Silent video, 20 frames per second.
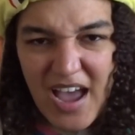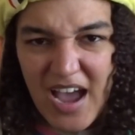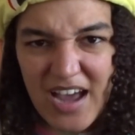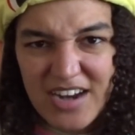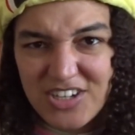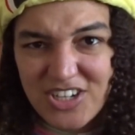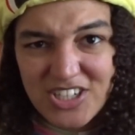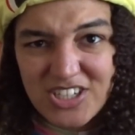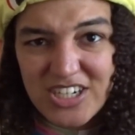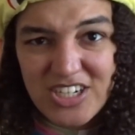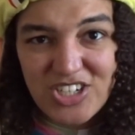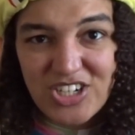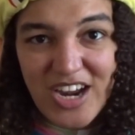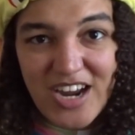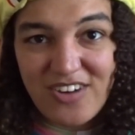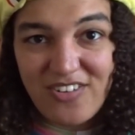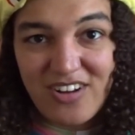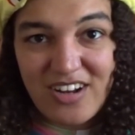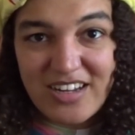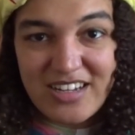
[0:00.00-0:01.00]
And just in
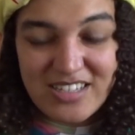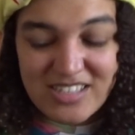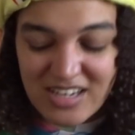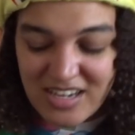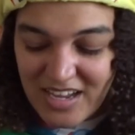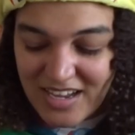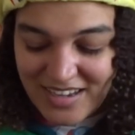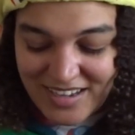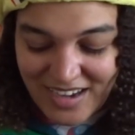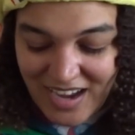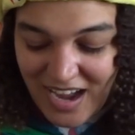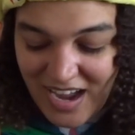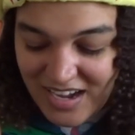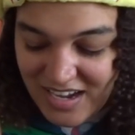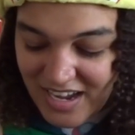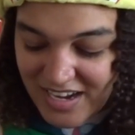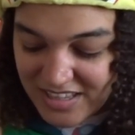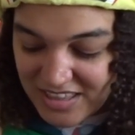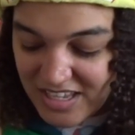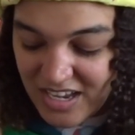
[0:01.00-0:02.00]
general, it's like, I
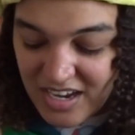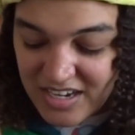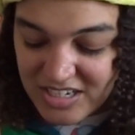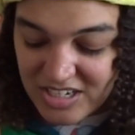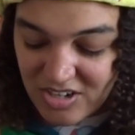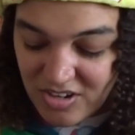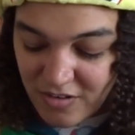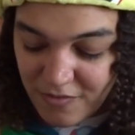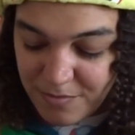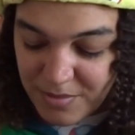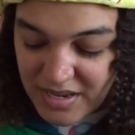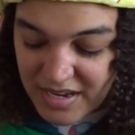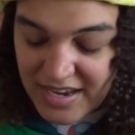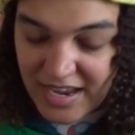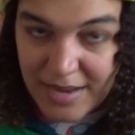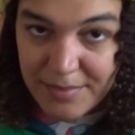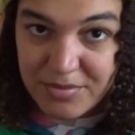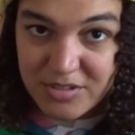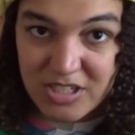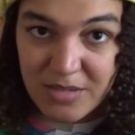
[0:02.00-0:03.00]
like the idea of being
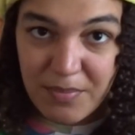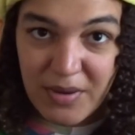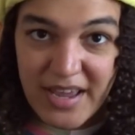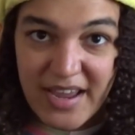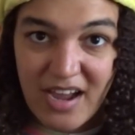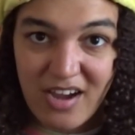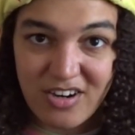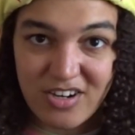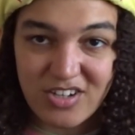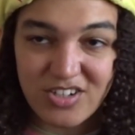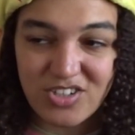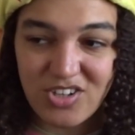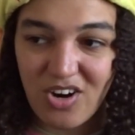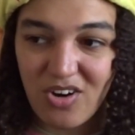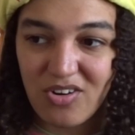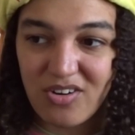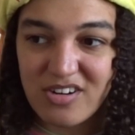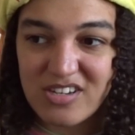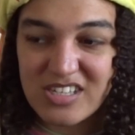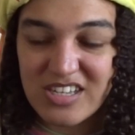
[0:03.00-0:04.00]
able to play it on
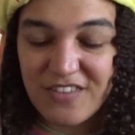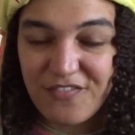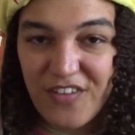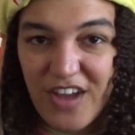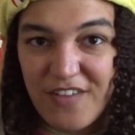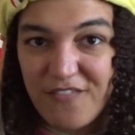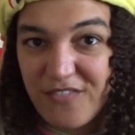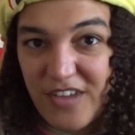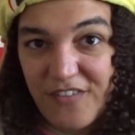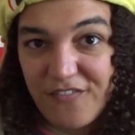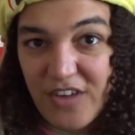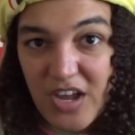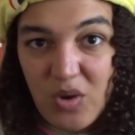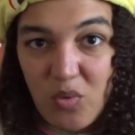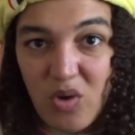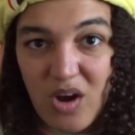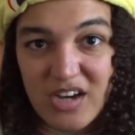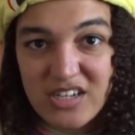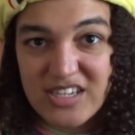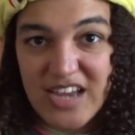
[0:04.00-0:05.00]
controllers. If I
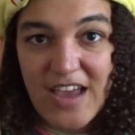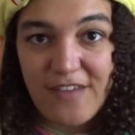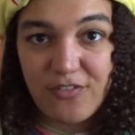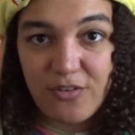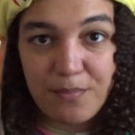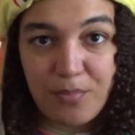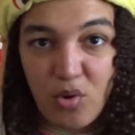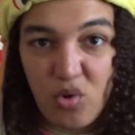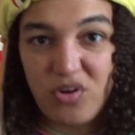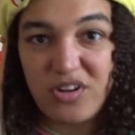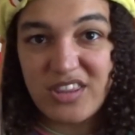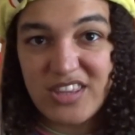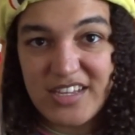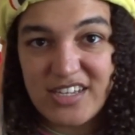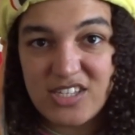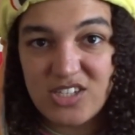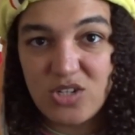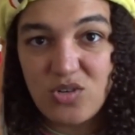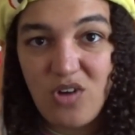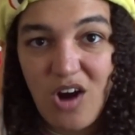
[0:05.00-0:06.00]
want to ever port
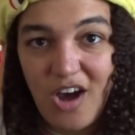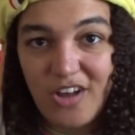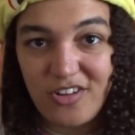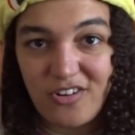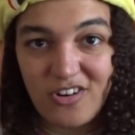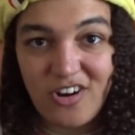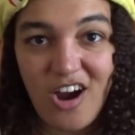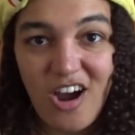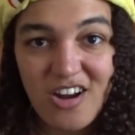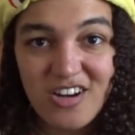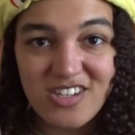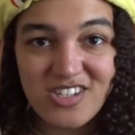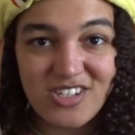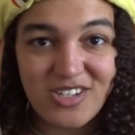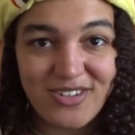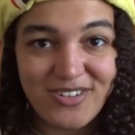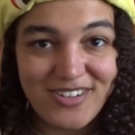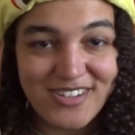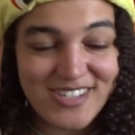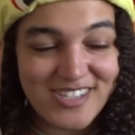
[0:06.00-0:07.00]
this to other
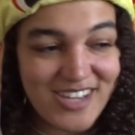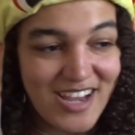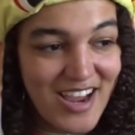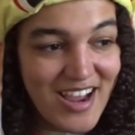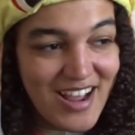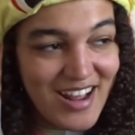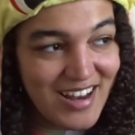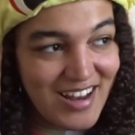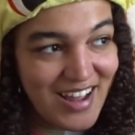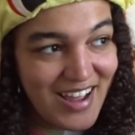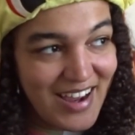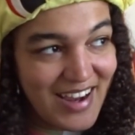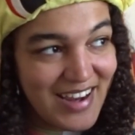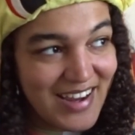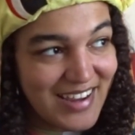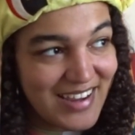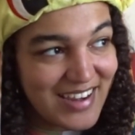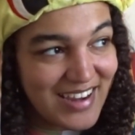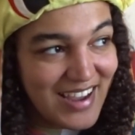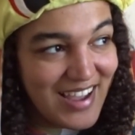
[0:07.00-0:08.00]
consoles,
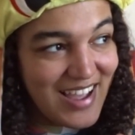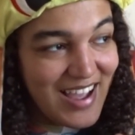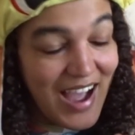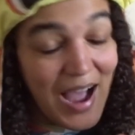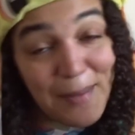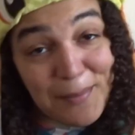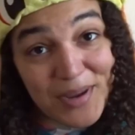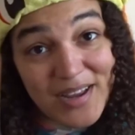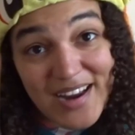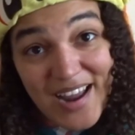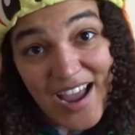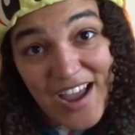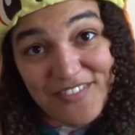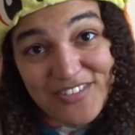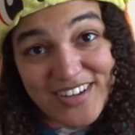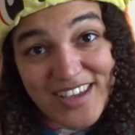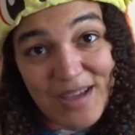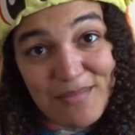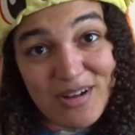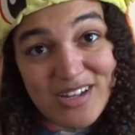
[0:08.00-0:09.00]
like, I'm gonna
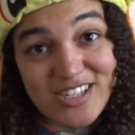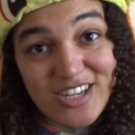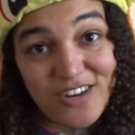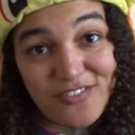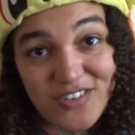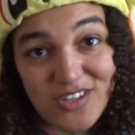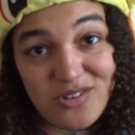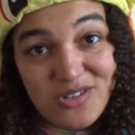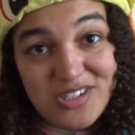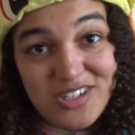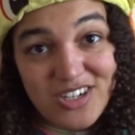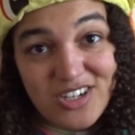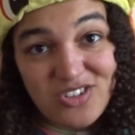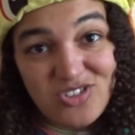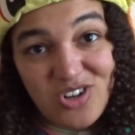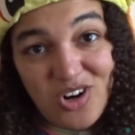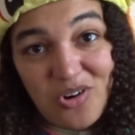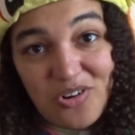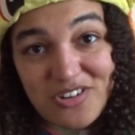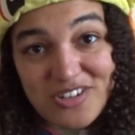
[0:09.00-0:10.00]
have to get myself used to
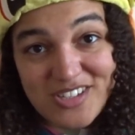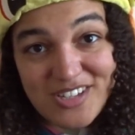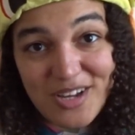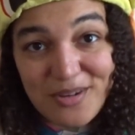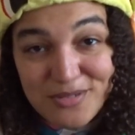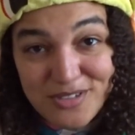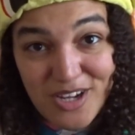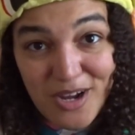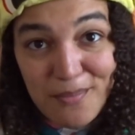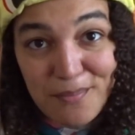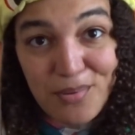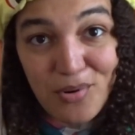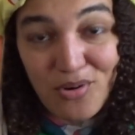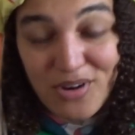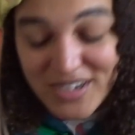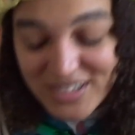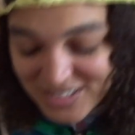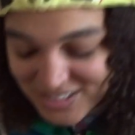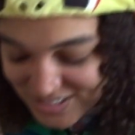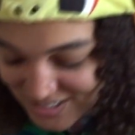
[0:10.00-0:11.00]
controllers at some
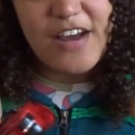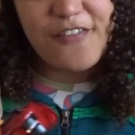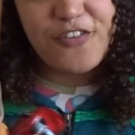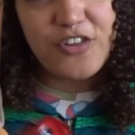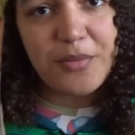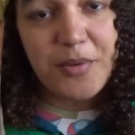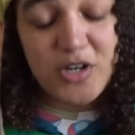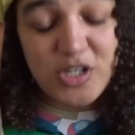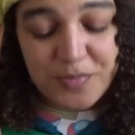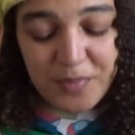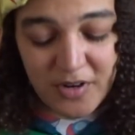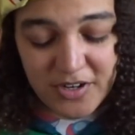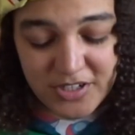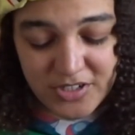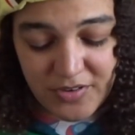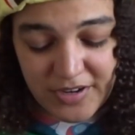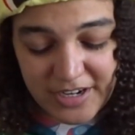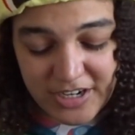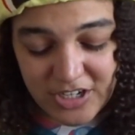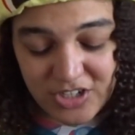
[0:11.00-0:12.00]
point. Now, for the most part,
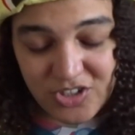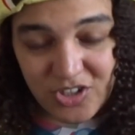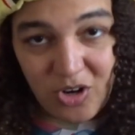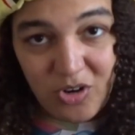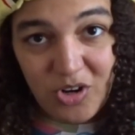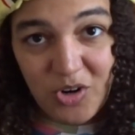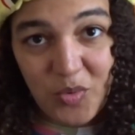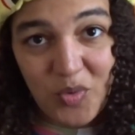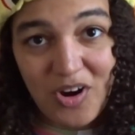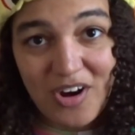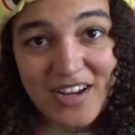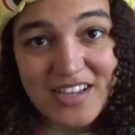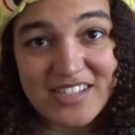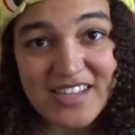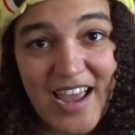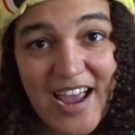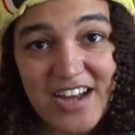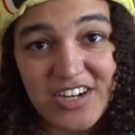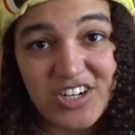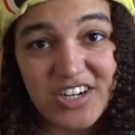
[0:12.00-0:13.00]
doing controller work
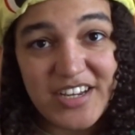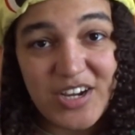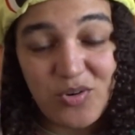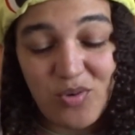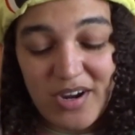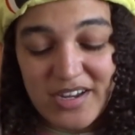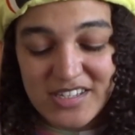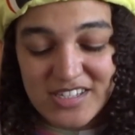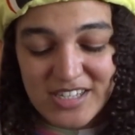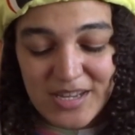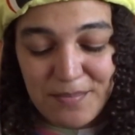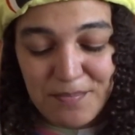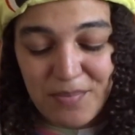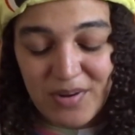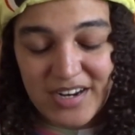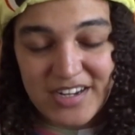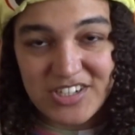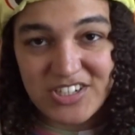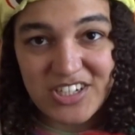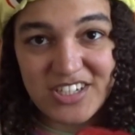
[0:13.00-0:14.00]
is actually quite
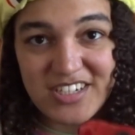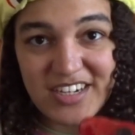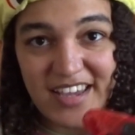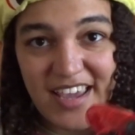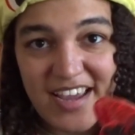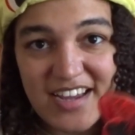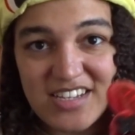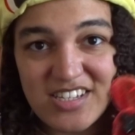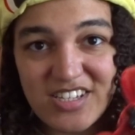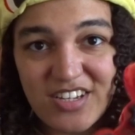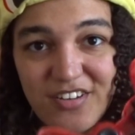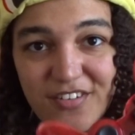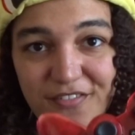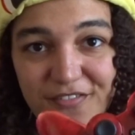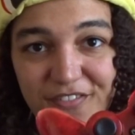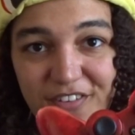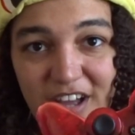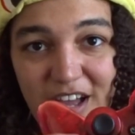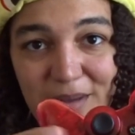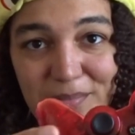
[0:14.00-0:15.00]
simple. It's just a case
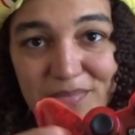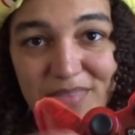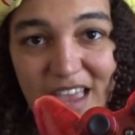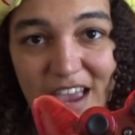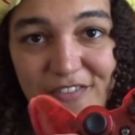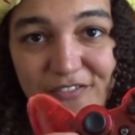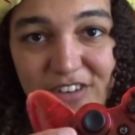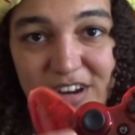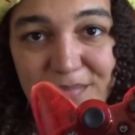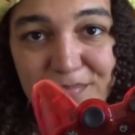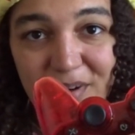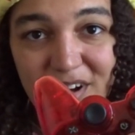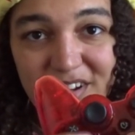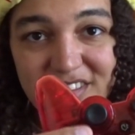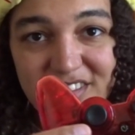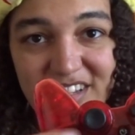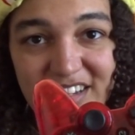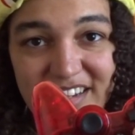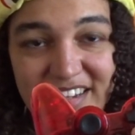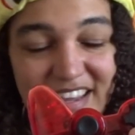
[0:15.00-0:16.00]
of every
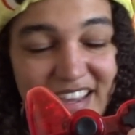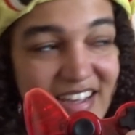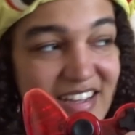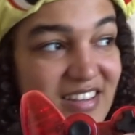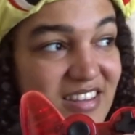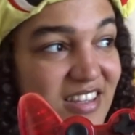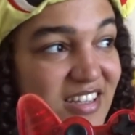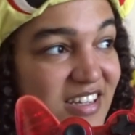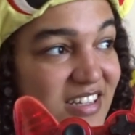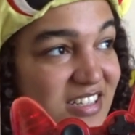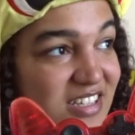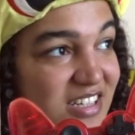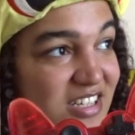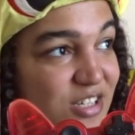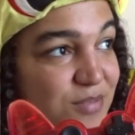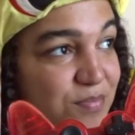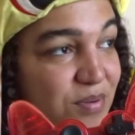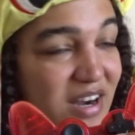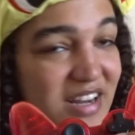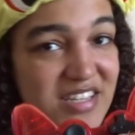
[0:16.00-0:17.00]
button that
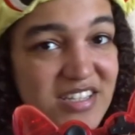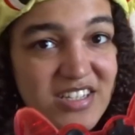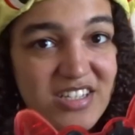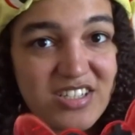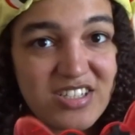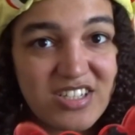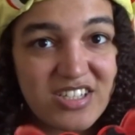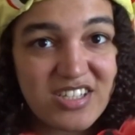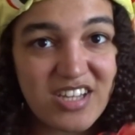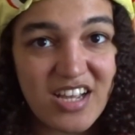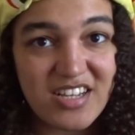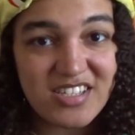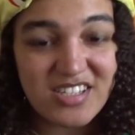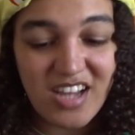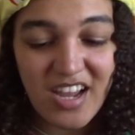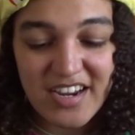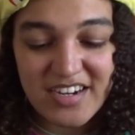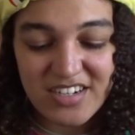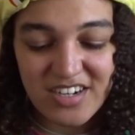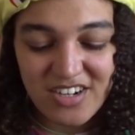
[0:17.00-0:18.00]
is pressed is just
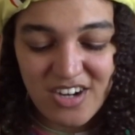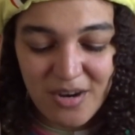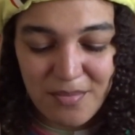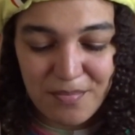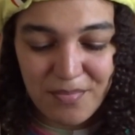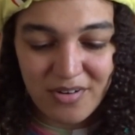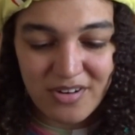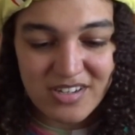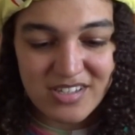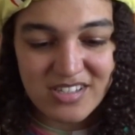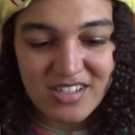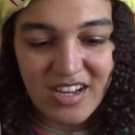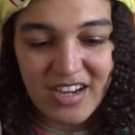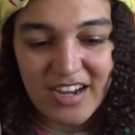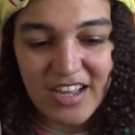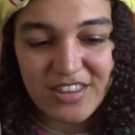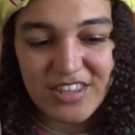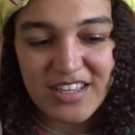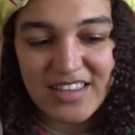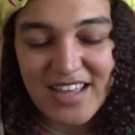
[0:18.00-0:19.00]
assigned a number. It's
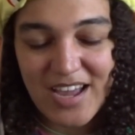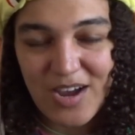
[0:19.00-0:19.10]
like, I think